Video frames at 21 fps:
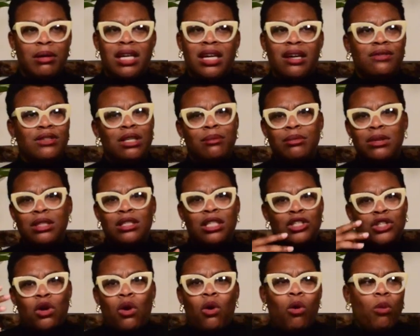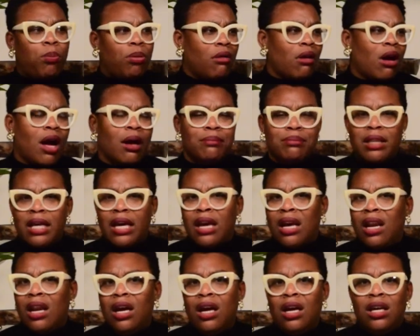gives him this whole prompt
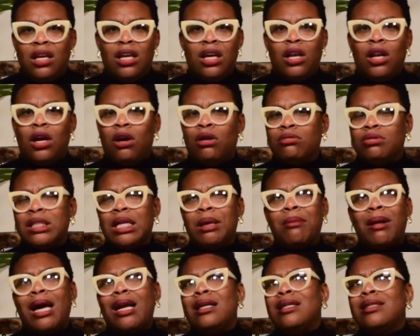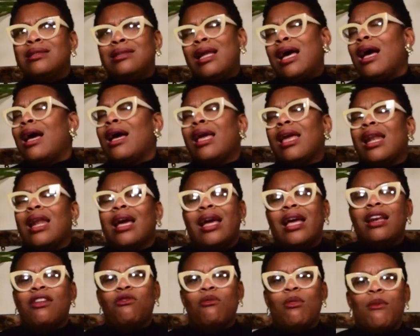that, you know, somebody is dying, and I
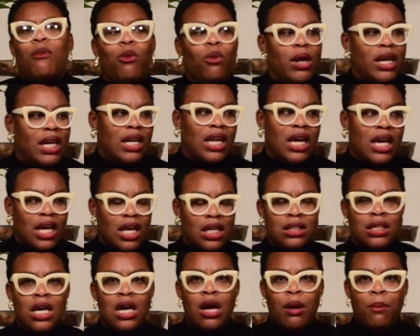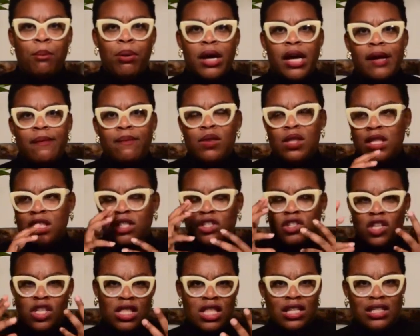can't even remember what it is, but
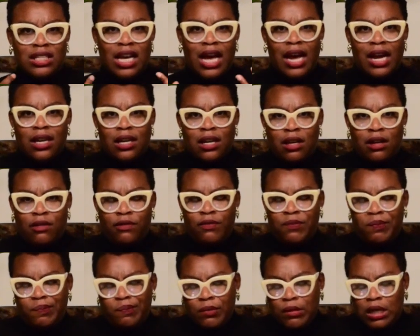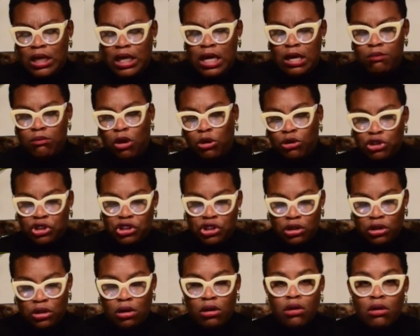this kind of
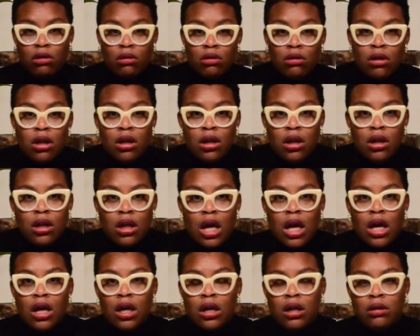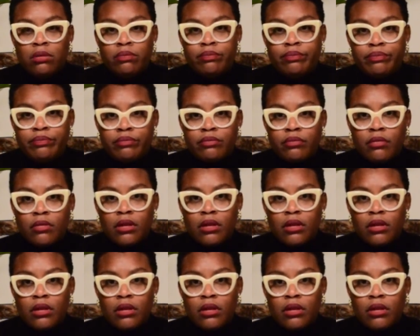emotional prompt.